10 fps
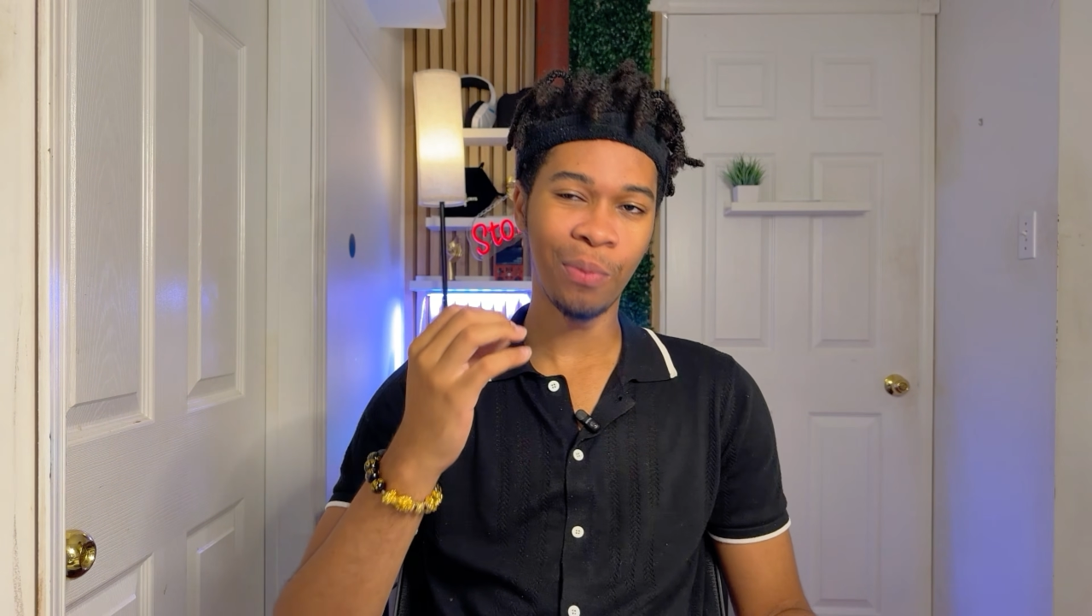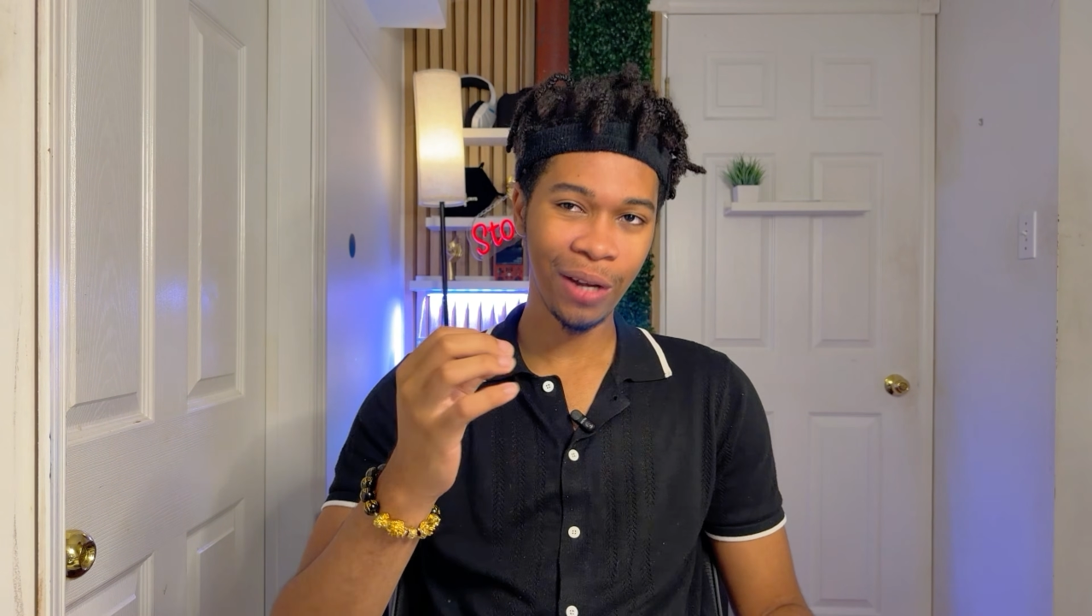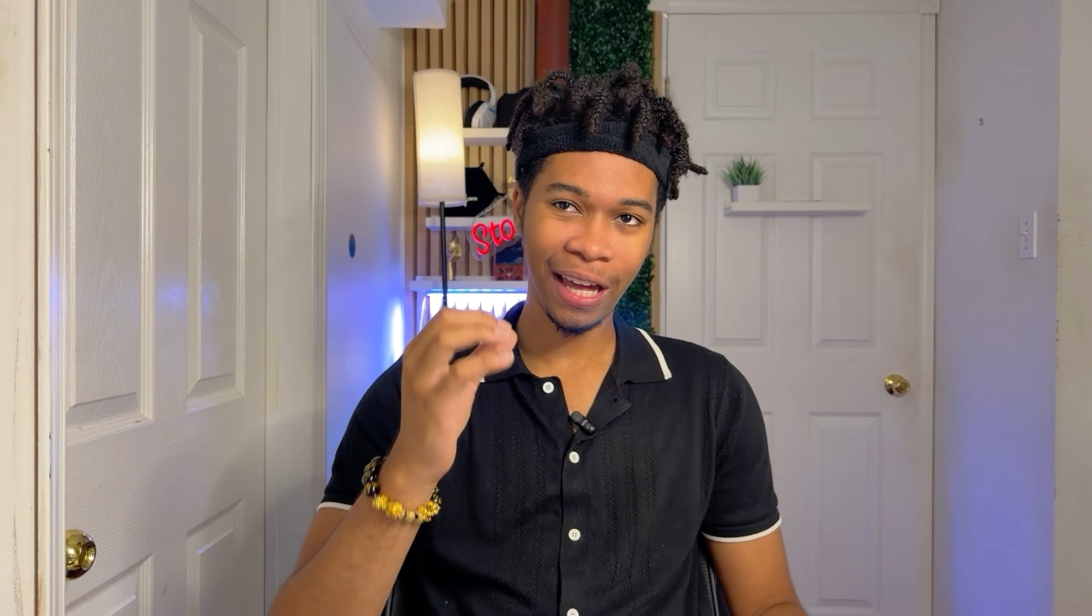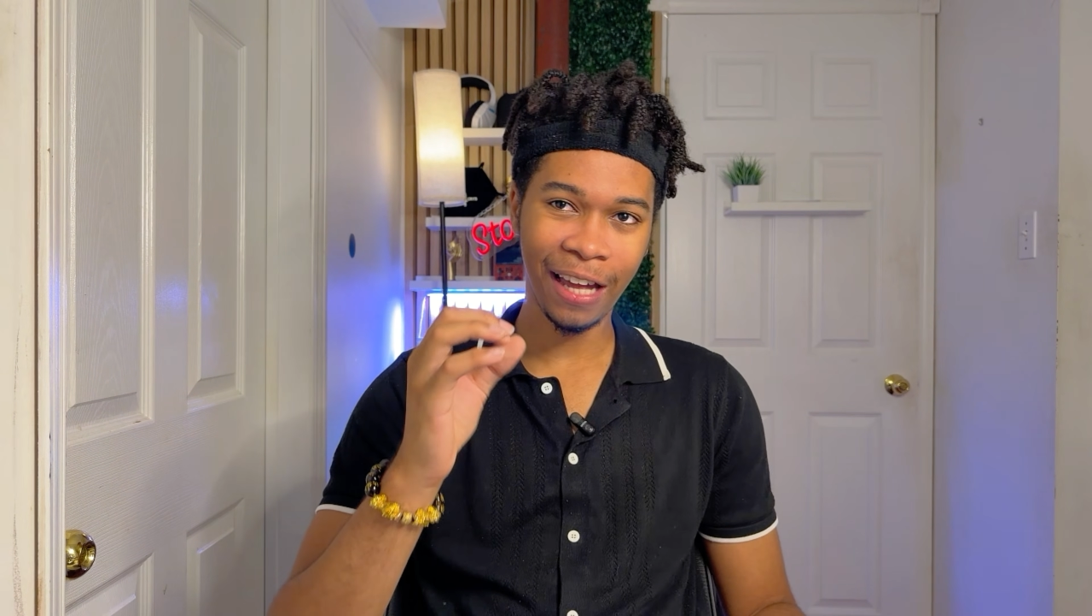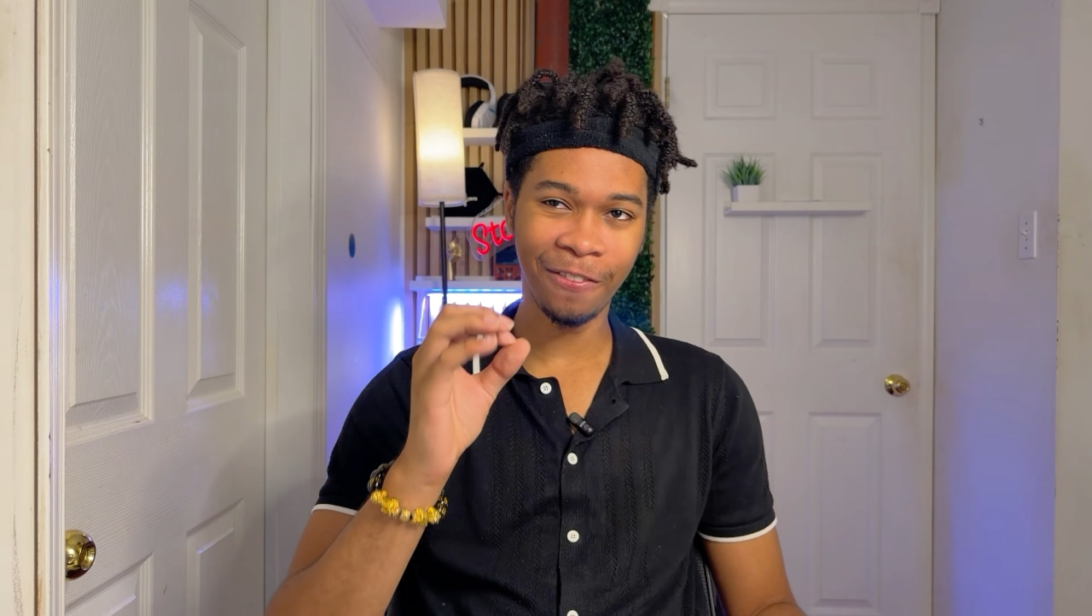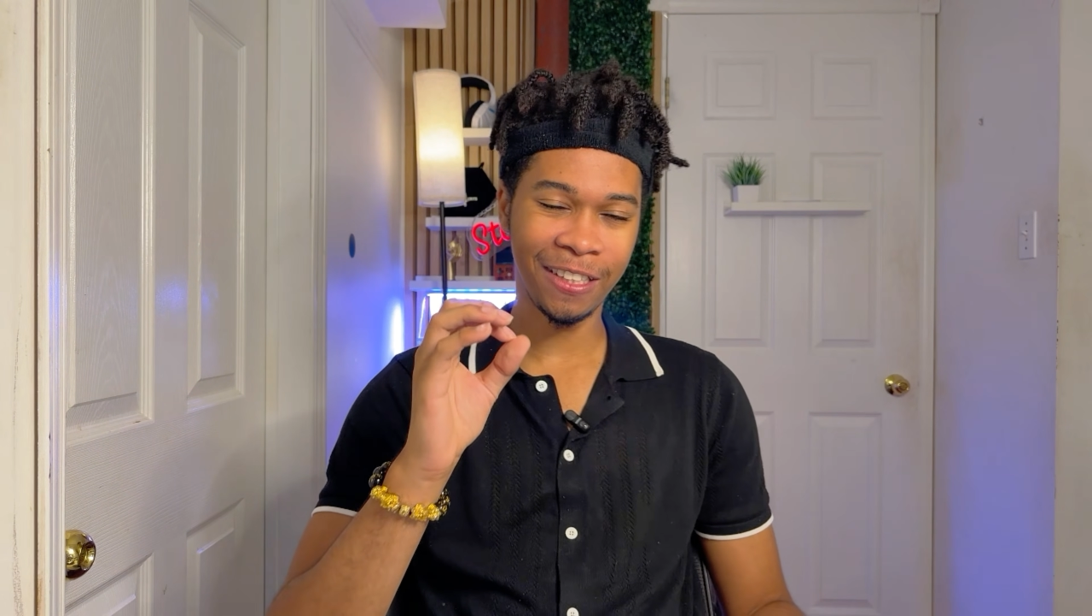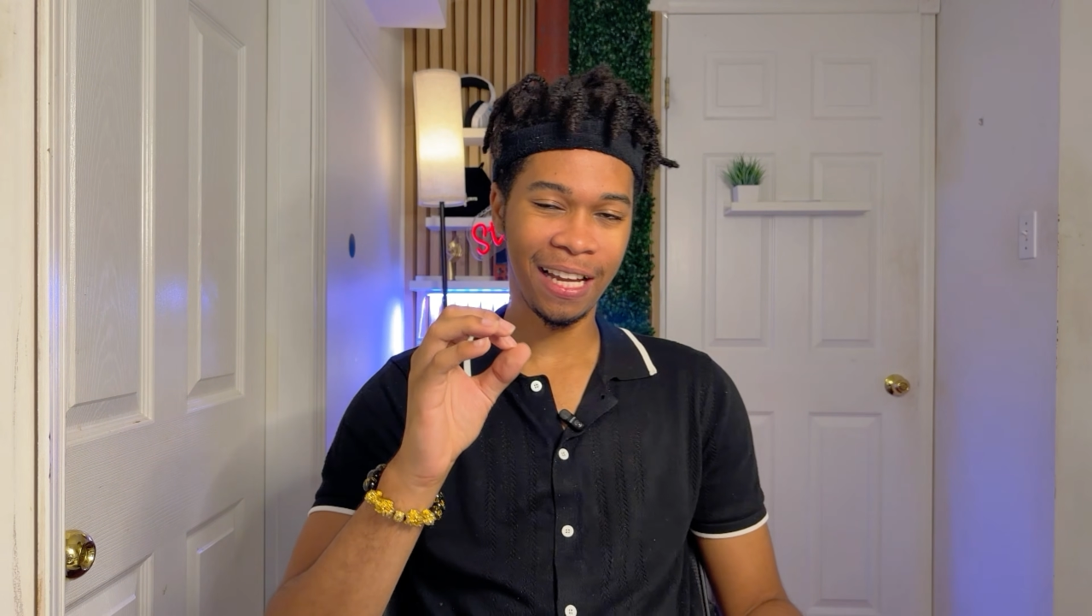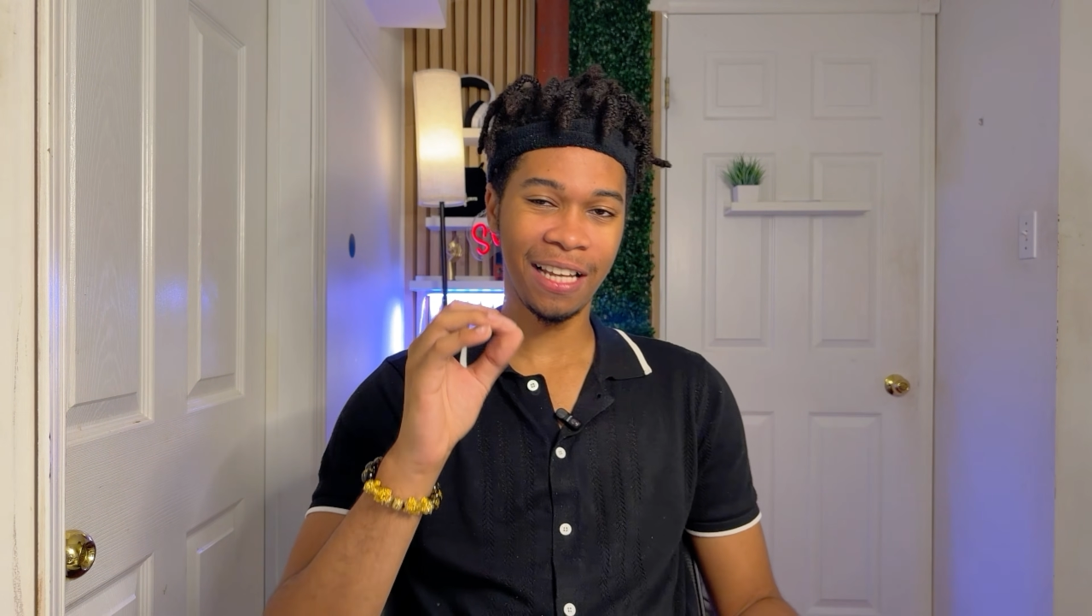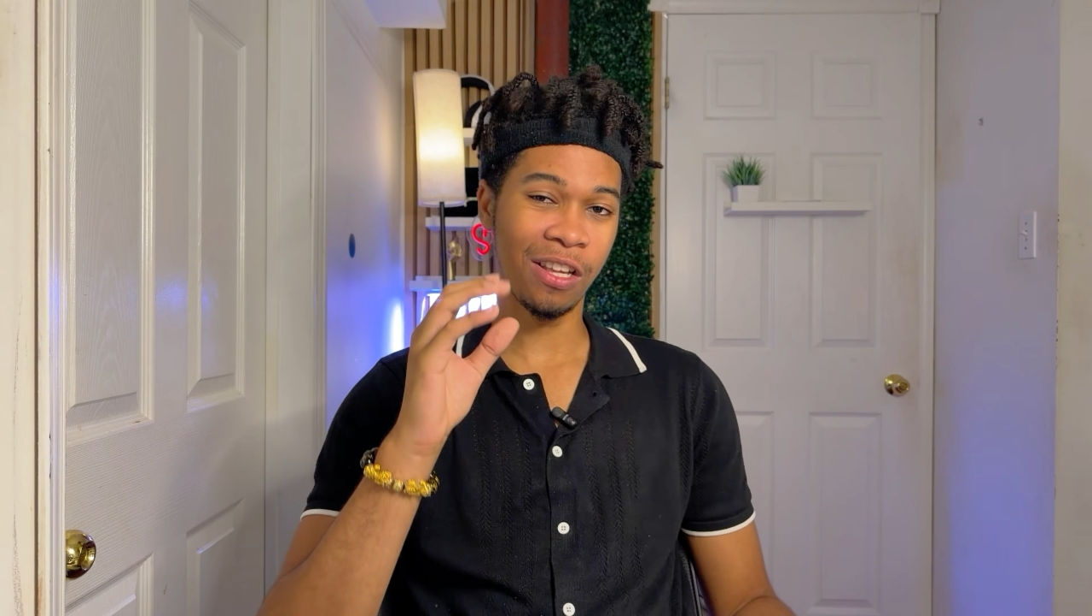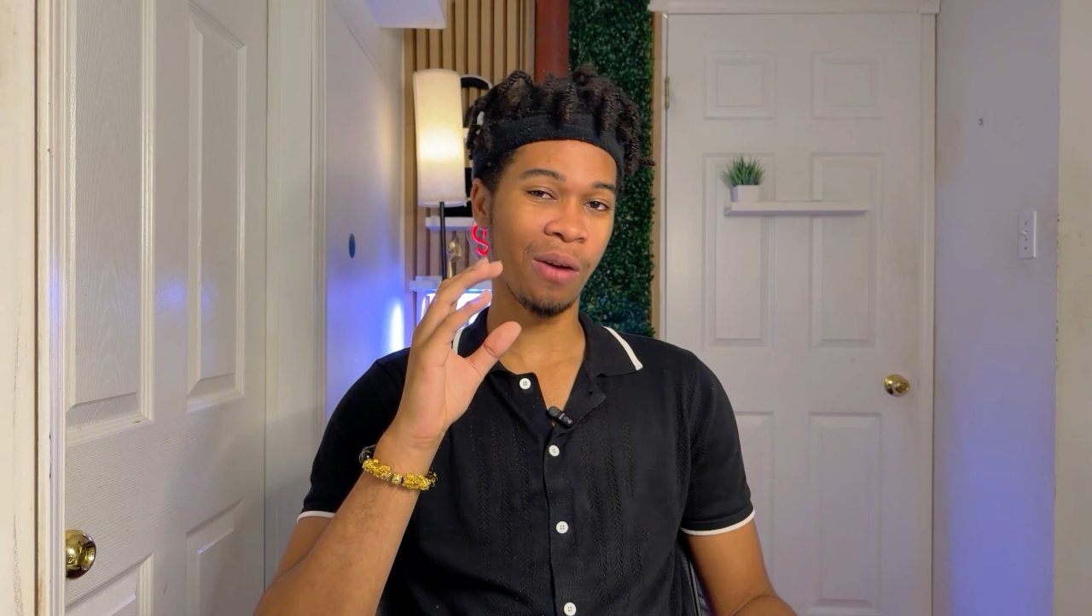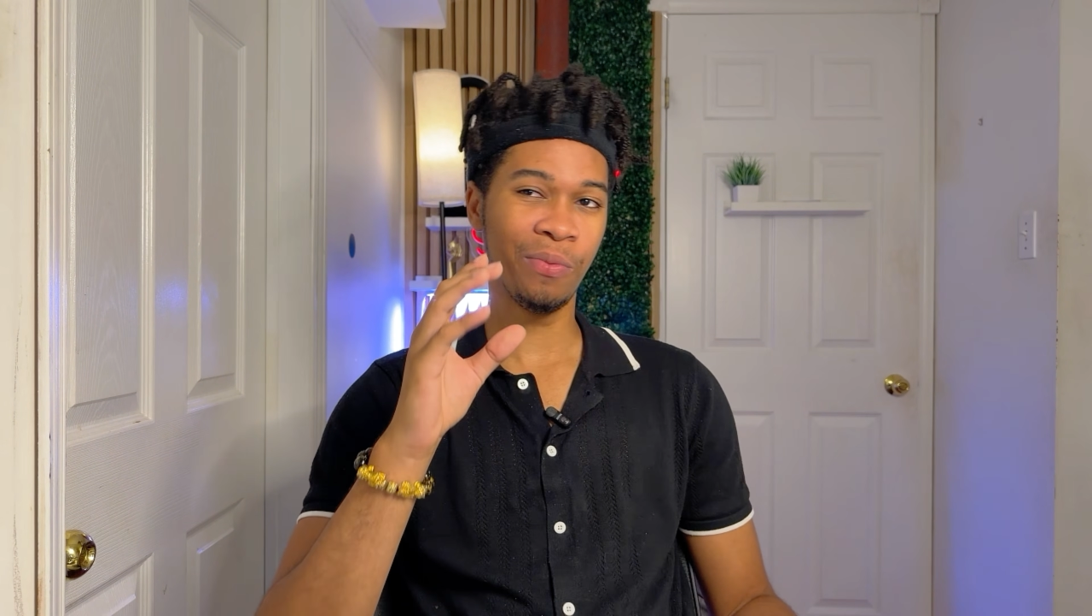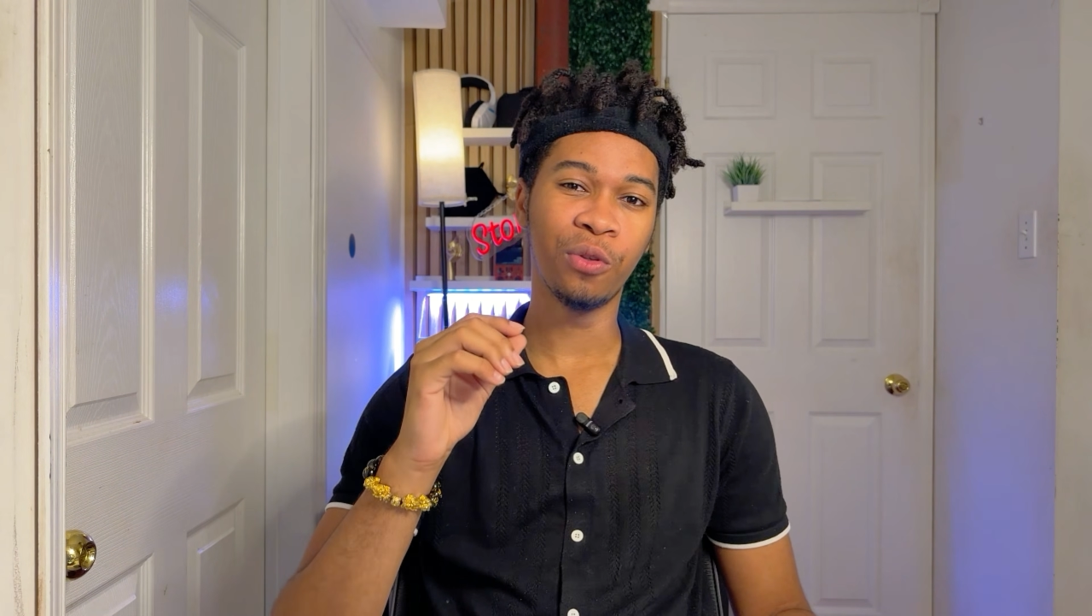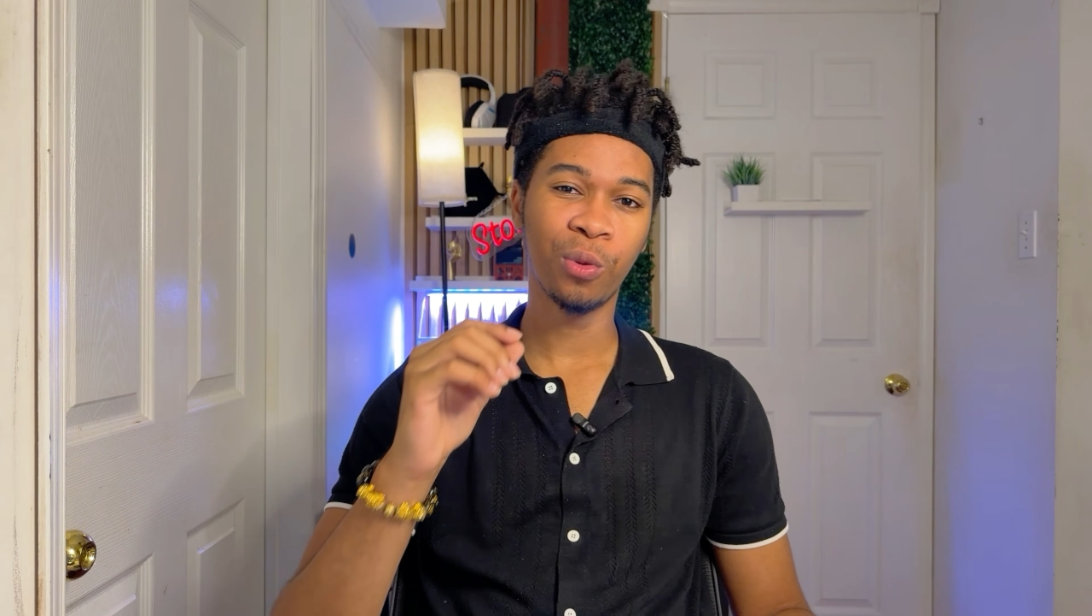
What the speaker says: BOYA advertised up to